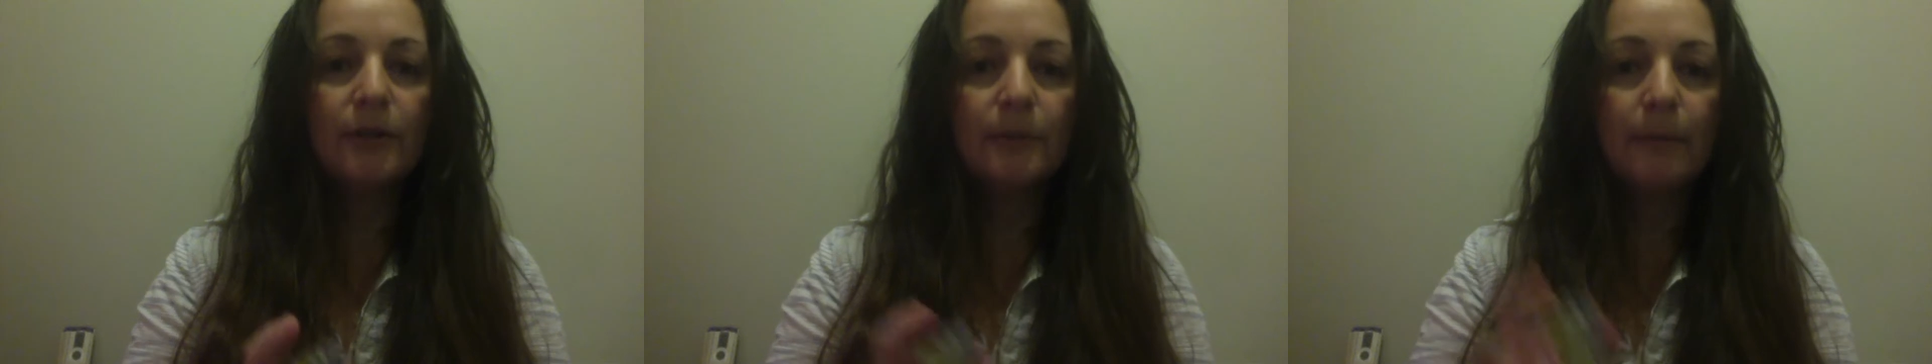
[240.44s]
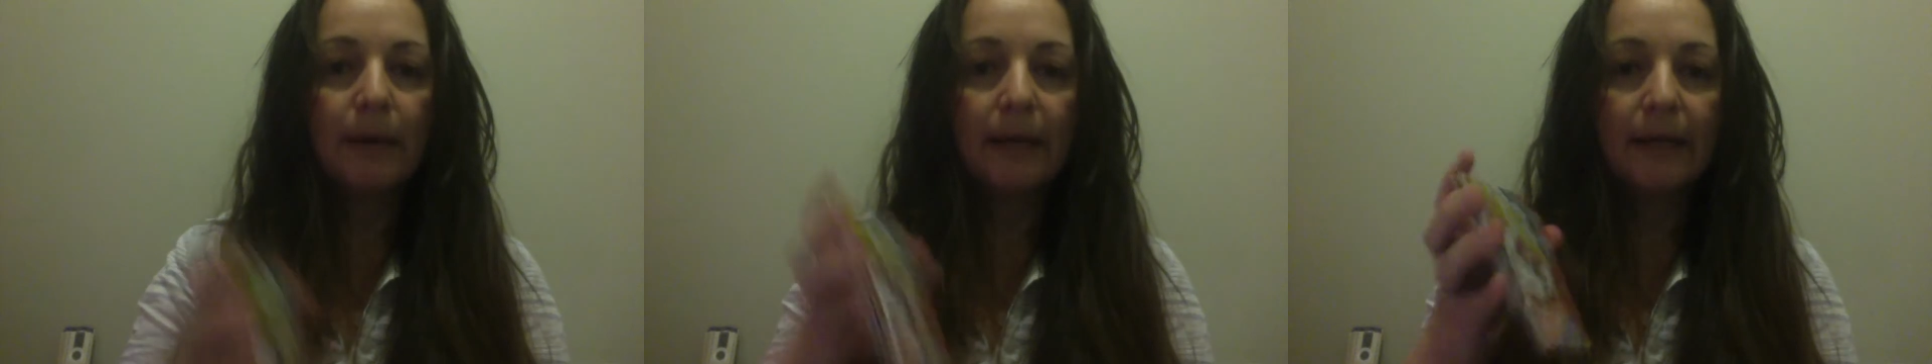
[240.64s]

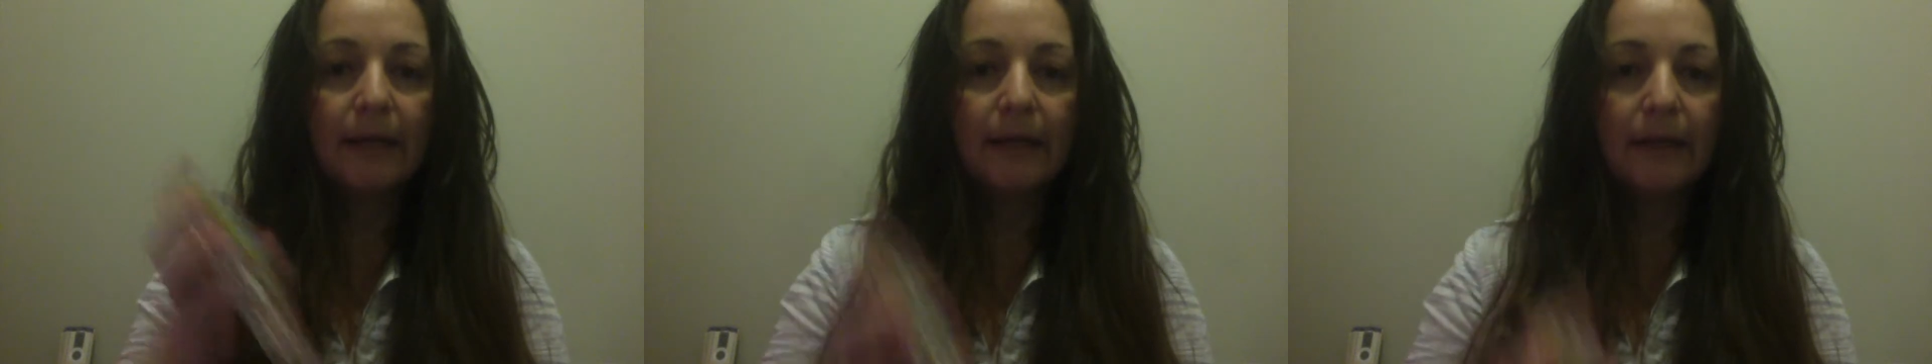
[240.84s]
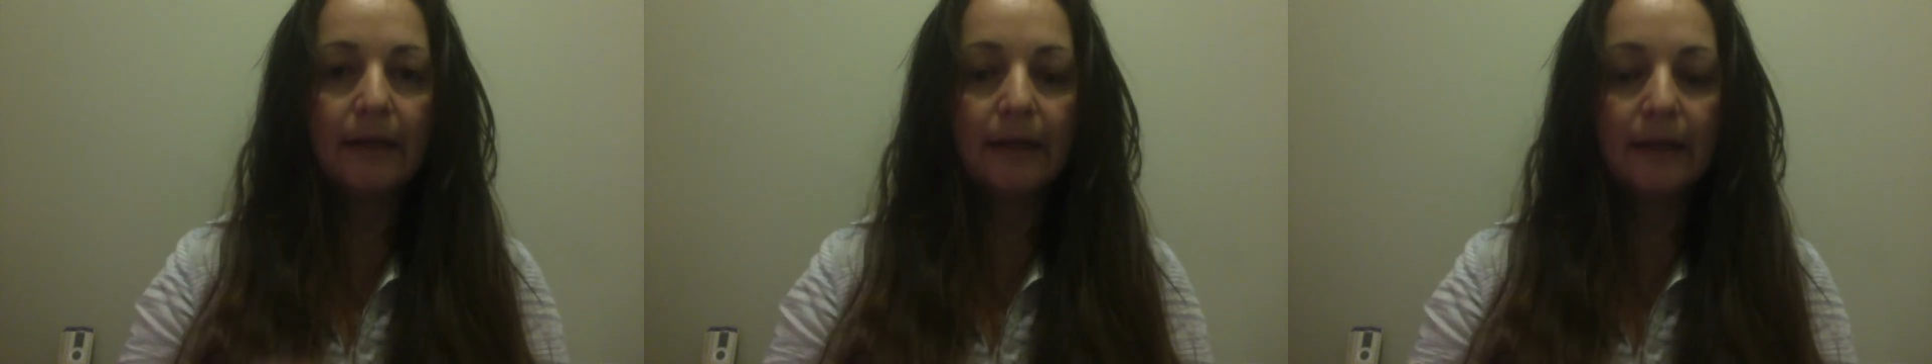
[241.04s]
back in
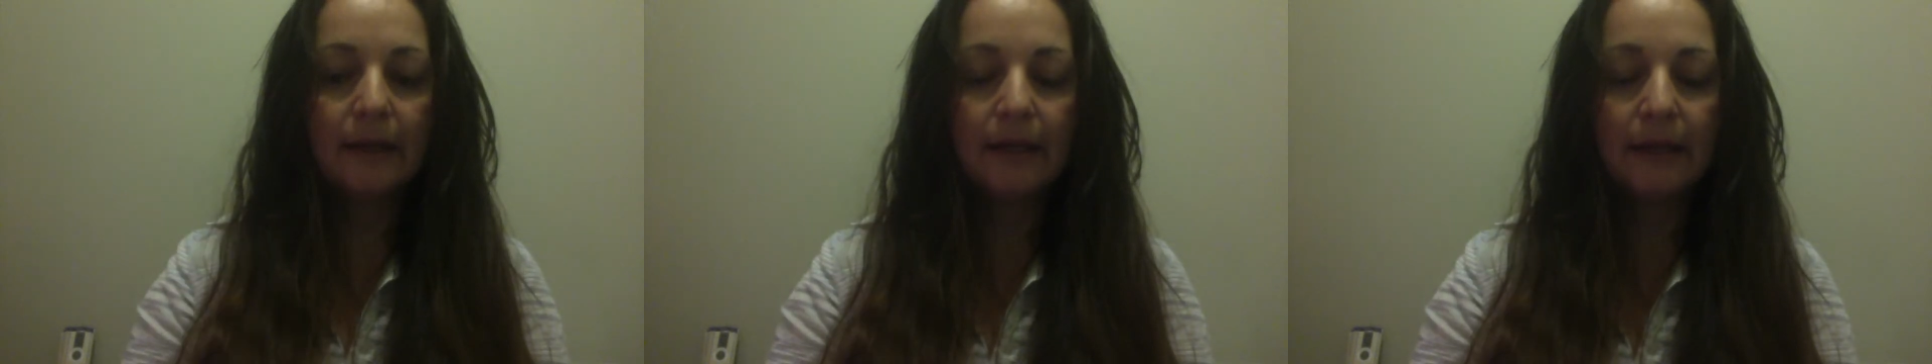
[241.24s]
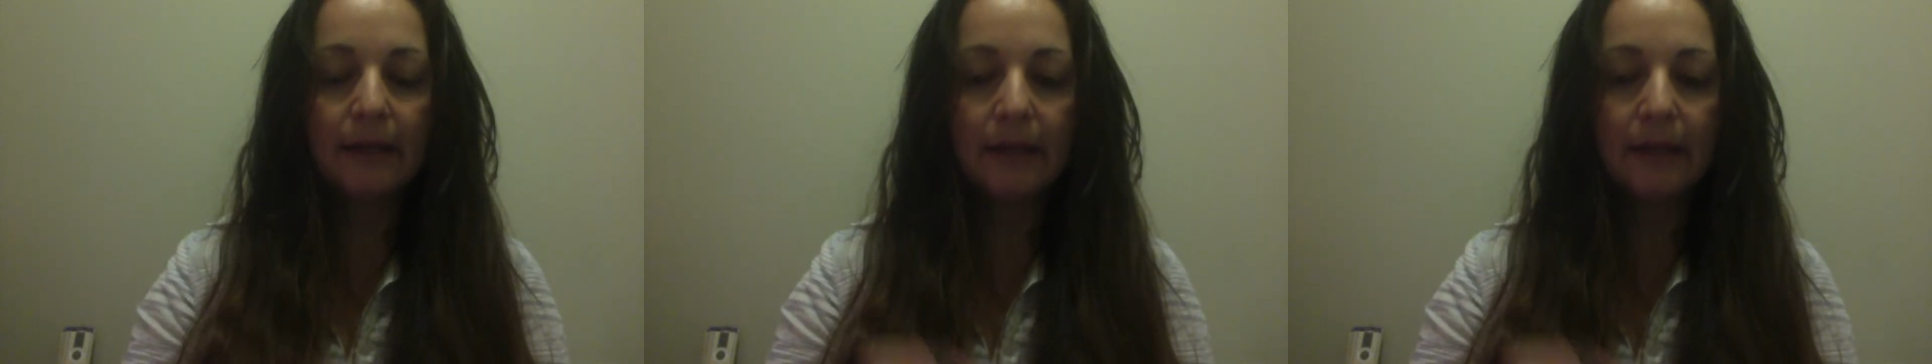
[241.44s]

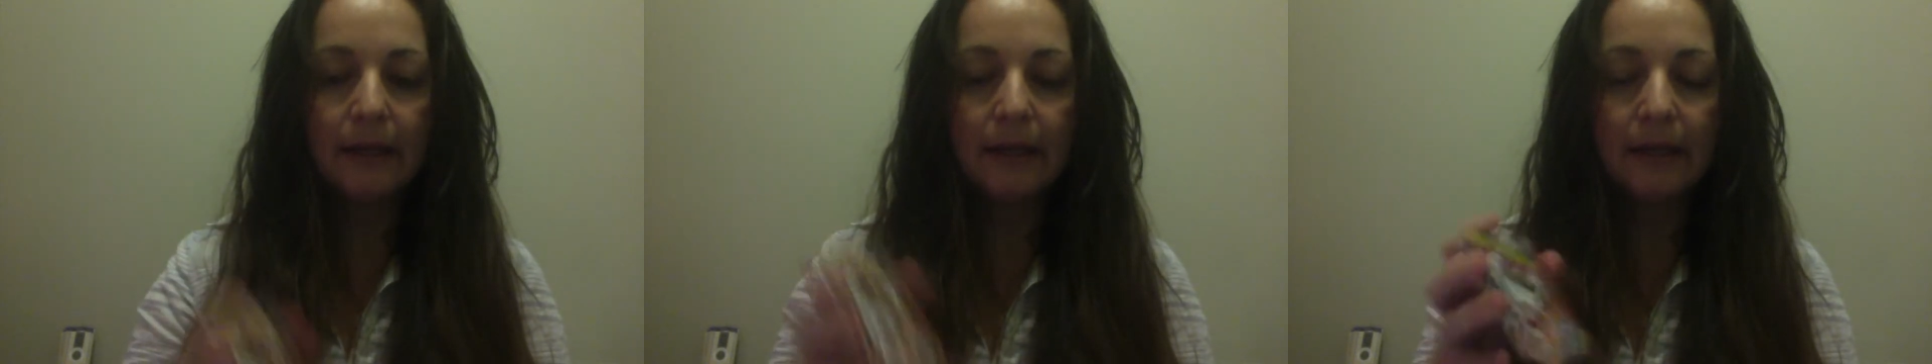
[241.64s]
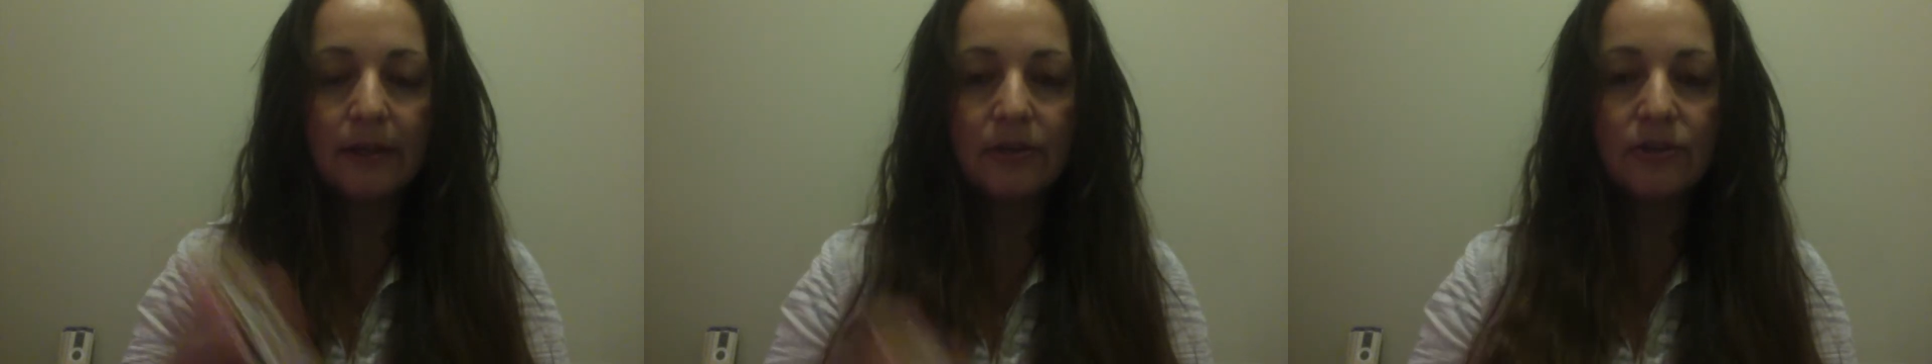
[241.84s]
again
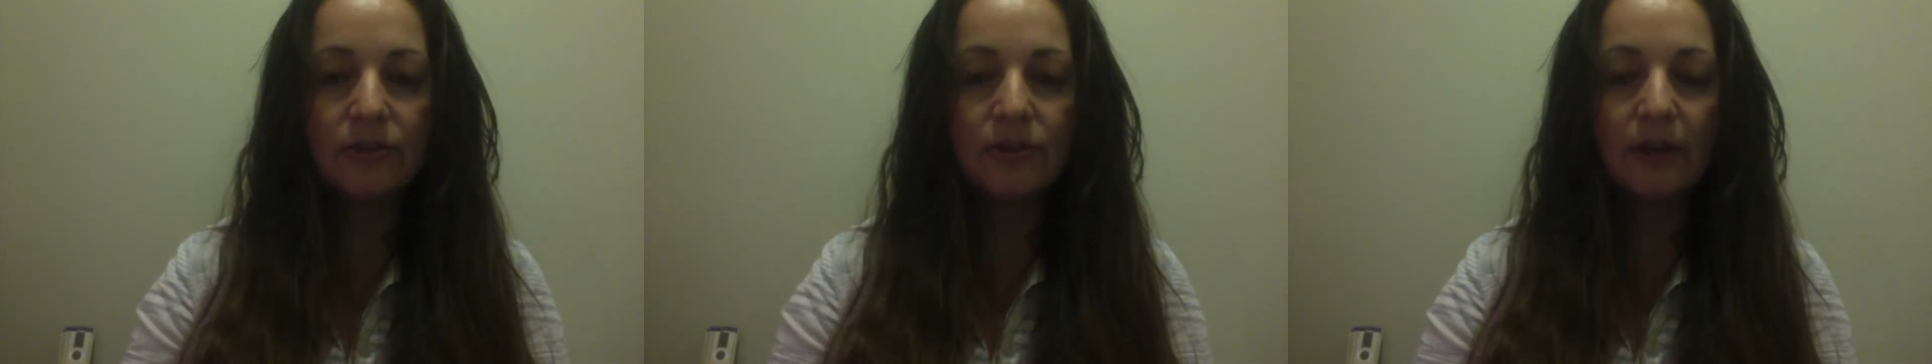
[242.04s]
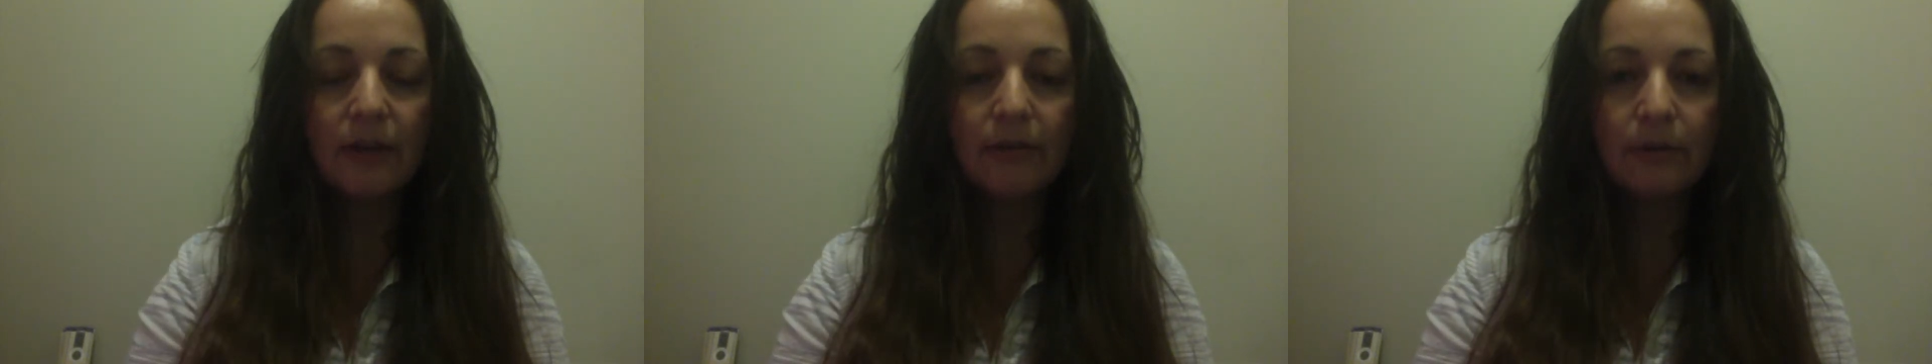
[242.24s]
and
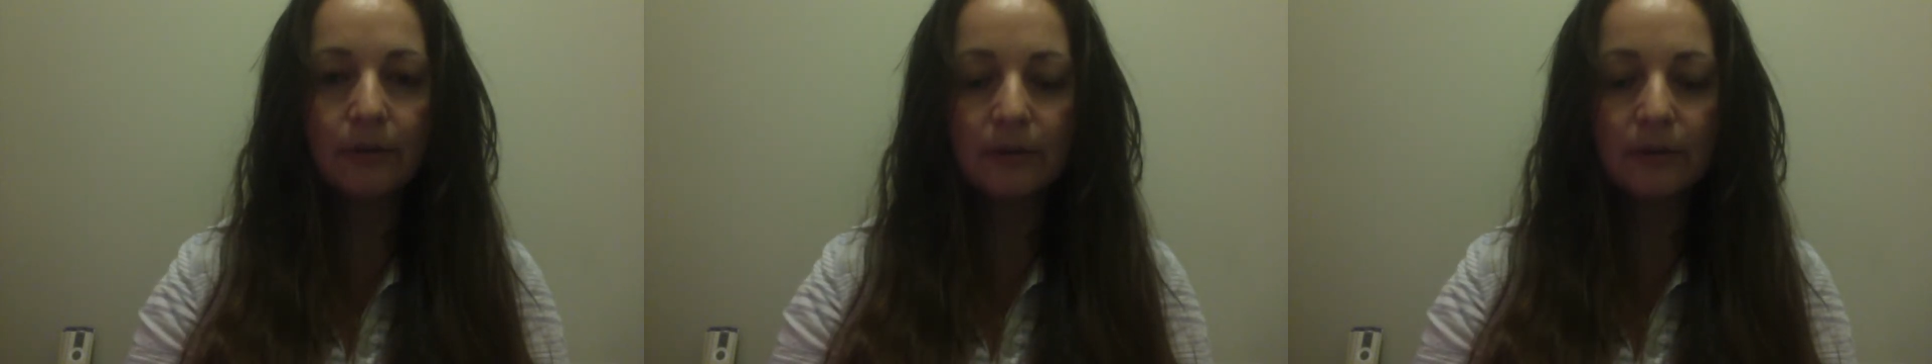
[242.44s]
shuffle